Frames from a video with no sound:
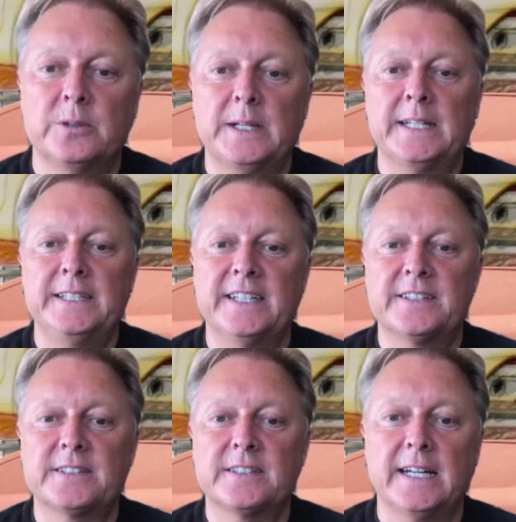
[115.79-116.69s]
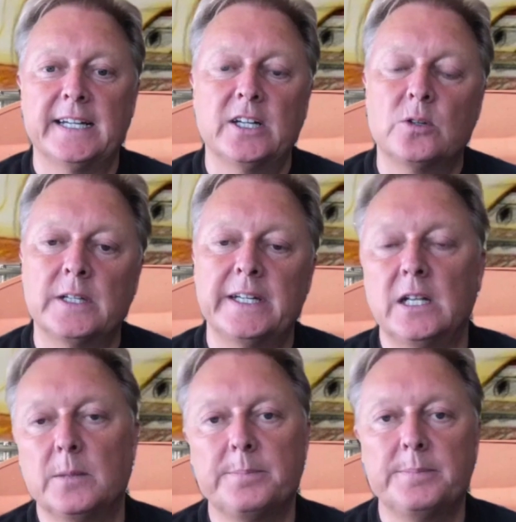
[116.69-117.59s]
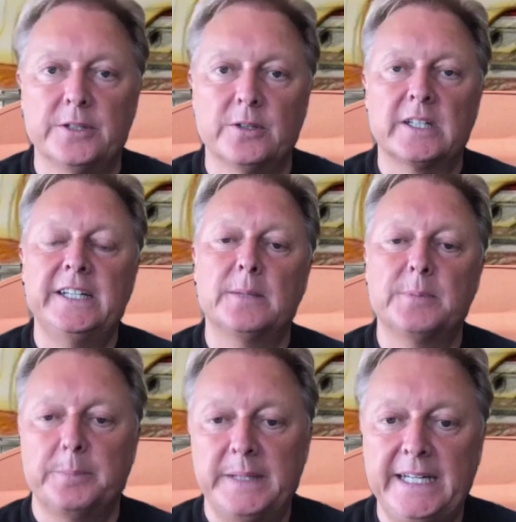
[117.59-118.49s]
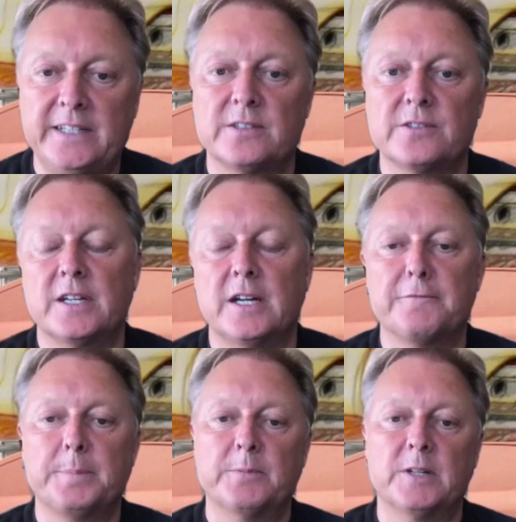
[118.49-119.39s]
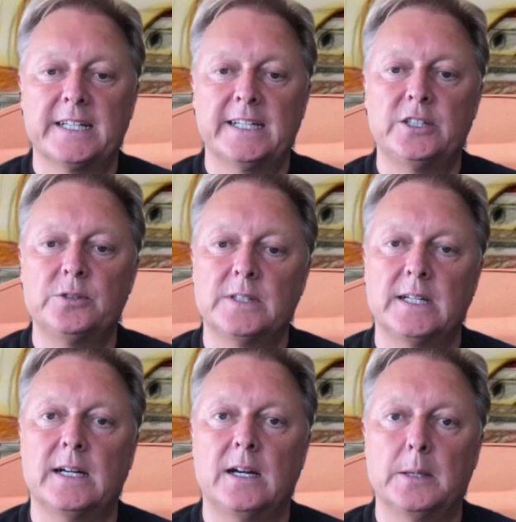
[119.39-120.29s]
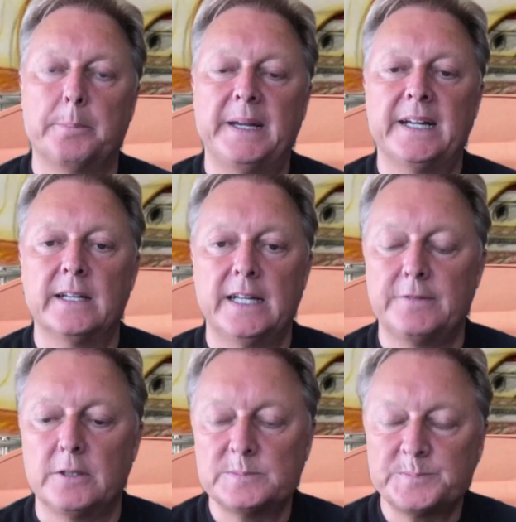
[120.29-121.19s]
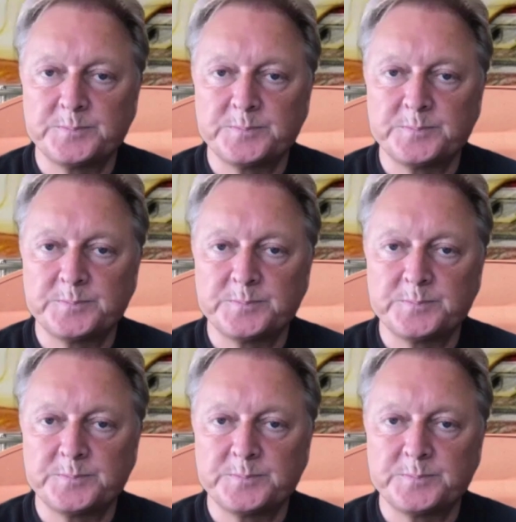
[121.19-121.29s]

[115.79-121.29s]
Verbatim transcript: Yeah. And yes, I can go and help, you know, clean up the beach and stuff, but what can I do on a bigger level?